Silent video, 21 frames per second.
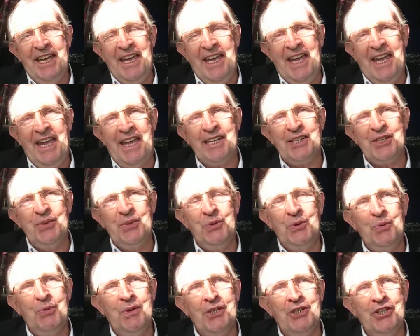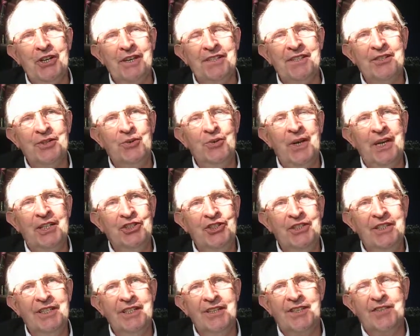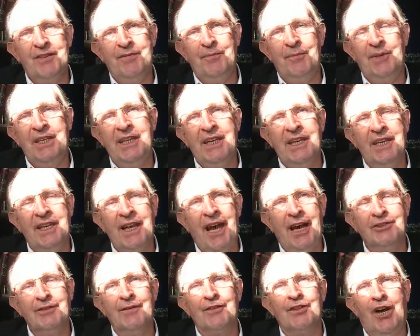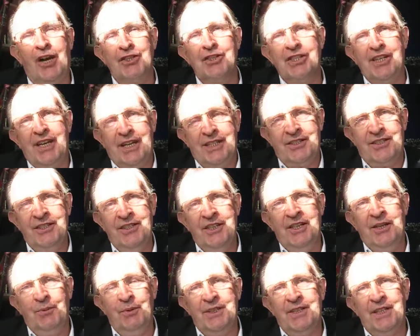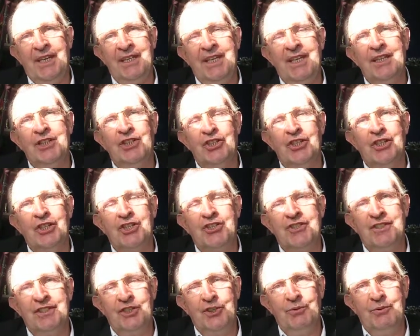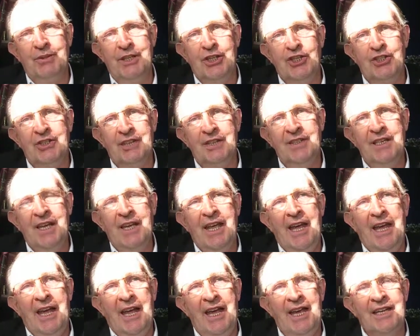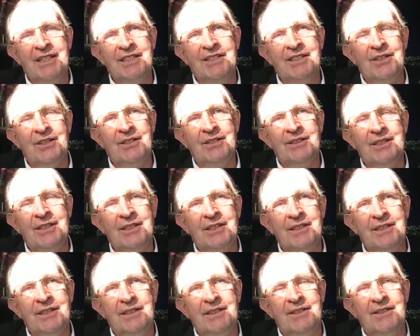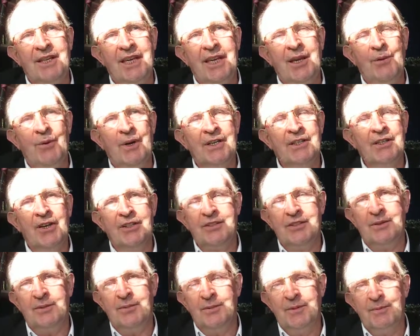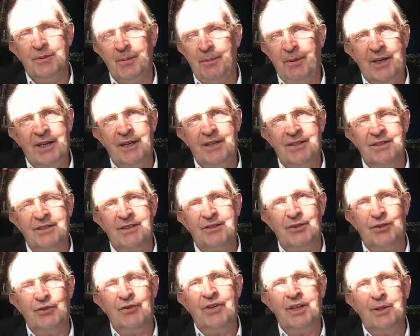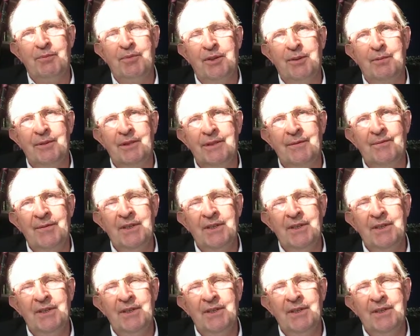and who had years of being out of contact with any church situation. And they were not prepared to train people.